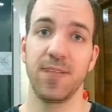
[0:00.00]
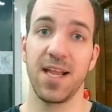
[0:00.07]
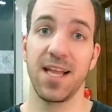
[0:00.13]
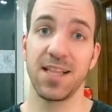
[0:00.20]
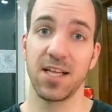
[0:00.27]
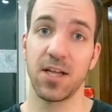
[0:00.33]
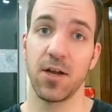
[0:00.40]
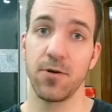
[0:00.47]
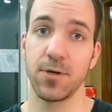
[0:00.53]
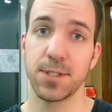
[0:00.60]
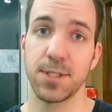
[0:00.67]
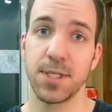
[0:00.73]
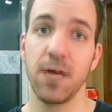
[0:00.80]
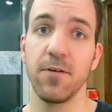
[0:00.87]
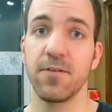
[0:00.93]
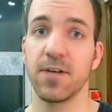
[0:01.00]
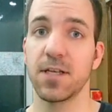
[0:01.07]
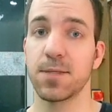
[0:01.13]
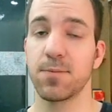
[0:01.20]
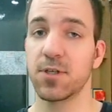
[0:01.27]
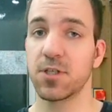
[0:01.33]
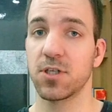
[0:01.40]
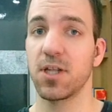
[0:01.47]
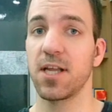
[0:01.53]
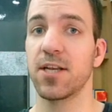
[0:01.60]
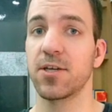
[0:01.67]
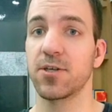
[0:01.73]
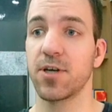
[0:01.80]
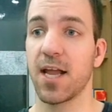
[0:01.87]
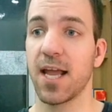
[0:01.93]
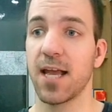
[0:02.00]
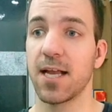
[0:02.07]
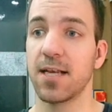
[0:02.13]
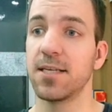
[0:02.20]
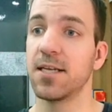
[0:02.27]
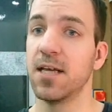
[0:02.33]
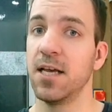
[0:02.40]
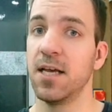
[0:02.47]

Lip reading: in the code itself, and it's much cleaner, and